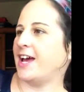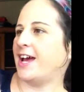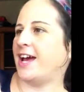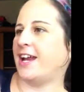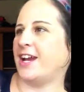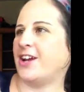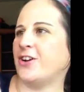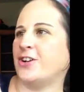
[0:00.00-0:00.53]

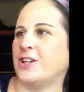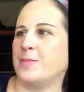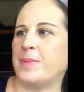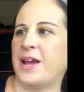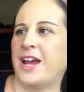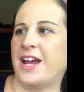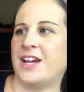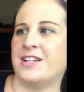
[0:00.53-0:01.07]
and I only
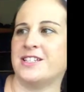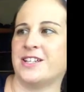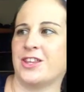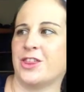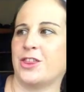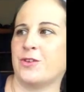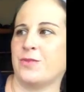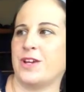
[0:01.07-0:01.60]
paid
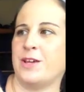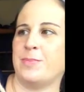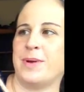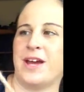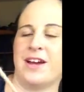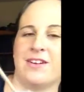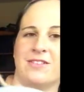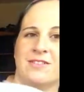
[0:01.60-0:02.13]

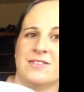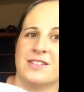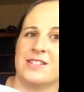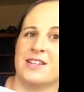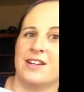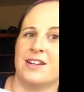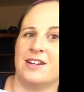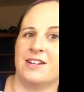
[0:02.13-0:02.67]

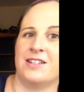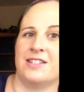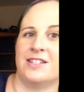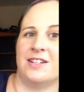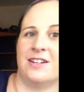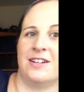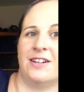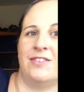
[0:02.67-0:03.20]

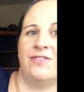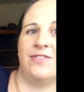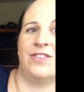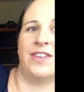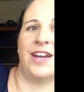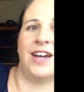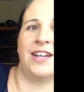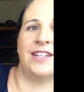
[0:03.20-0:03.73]
£3.99 for
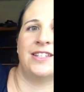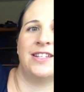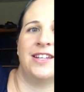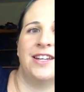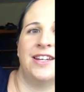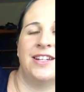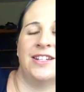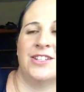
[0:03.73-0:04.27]
that.
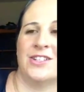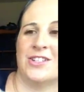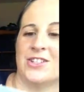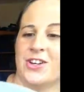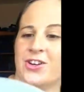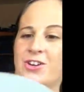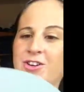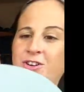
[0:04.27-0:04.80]

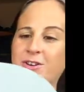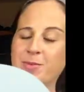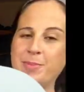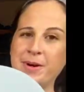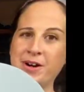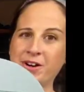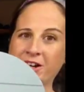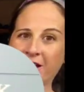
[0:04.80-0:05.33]
So
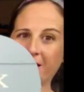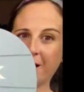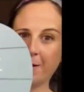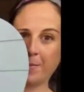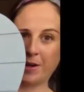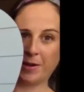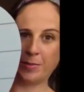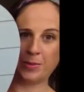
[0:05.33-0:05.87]
bargain,
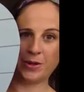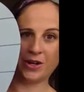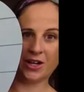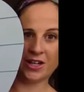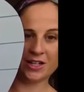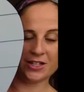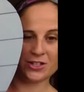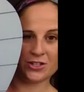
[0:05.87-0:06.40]
I'm going to put
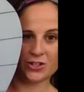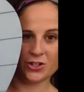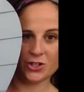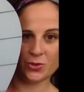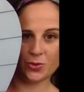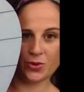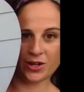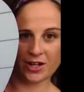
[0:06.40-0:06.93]
it as soon as
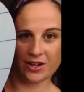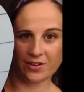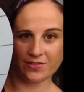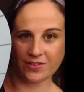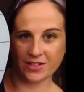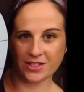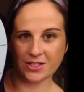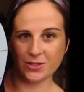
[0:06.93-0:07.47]
you walk in our
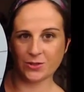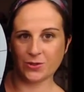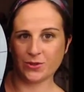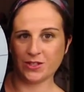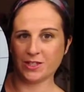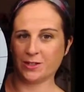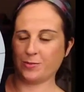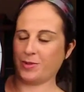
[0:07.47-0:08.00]
front
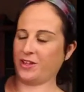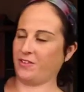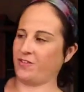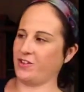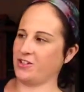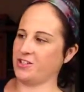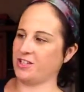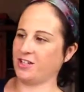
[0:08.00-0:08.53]
door. This will be the
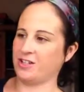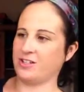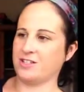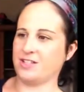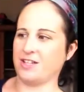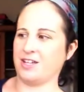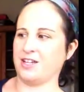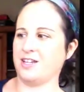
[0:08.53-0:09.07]
first thing you
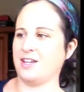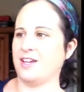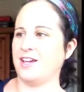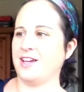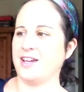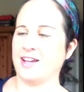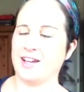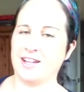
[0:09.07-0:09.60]
see.
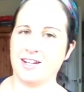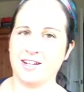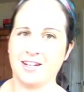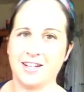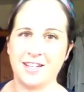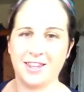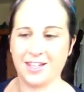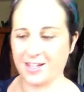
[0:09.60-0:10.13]
And
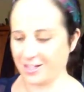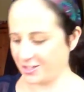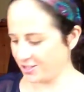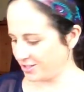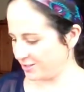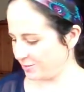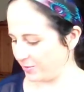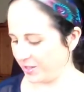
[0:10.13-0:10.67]
I think it
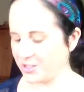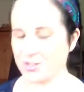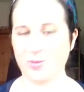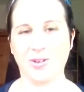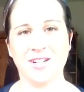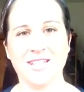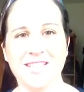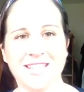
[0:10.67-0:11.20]
just makes you
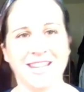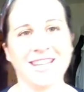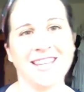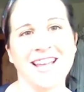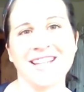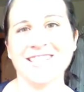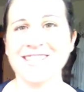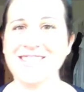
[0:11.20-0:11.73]
want to sing
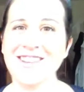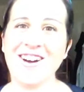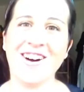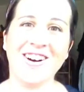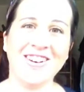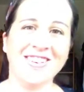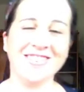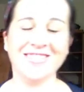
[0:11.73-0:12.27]
that
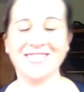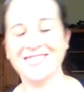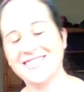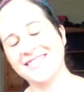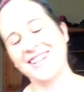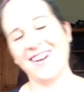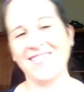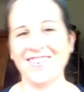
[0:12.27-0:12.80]
song.
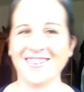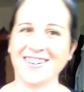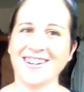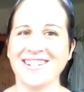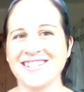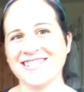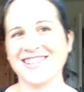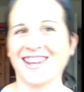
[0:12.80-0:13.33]
I'm not
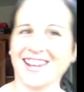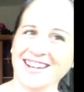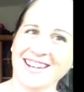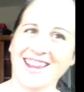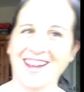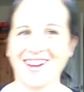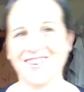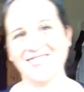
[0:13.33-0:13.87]
going to sing it
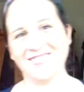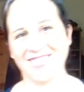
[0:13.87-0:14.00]
now,